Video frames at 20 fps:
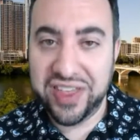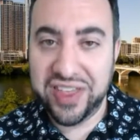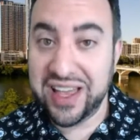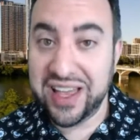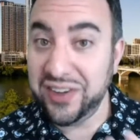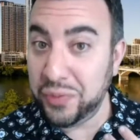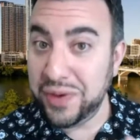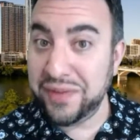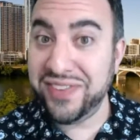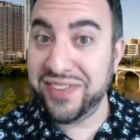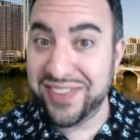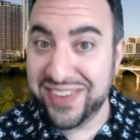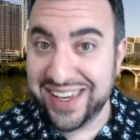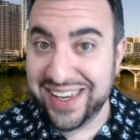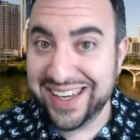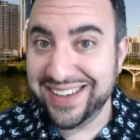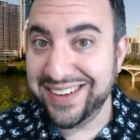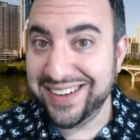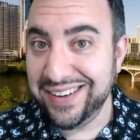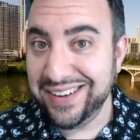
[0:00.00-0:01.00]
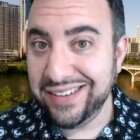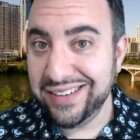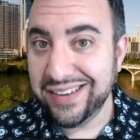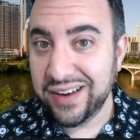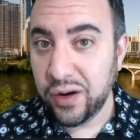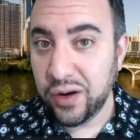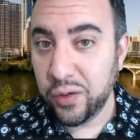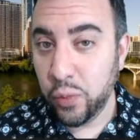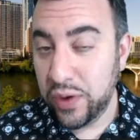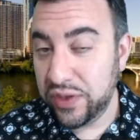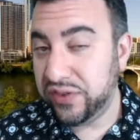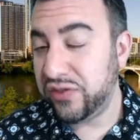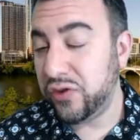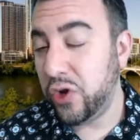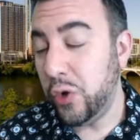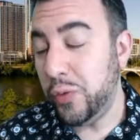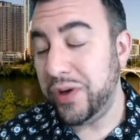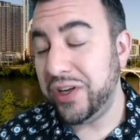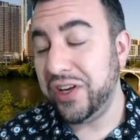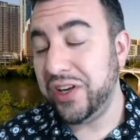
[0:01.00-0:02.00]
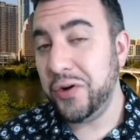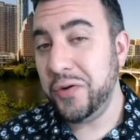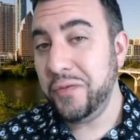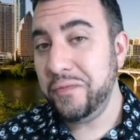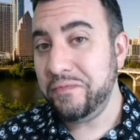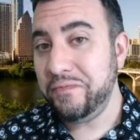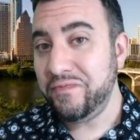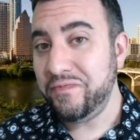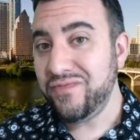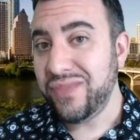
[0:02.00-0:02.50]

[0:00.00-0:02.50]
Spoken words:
things we've seen with Scooby-Doo,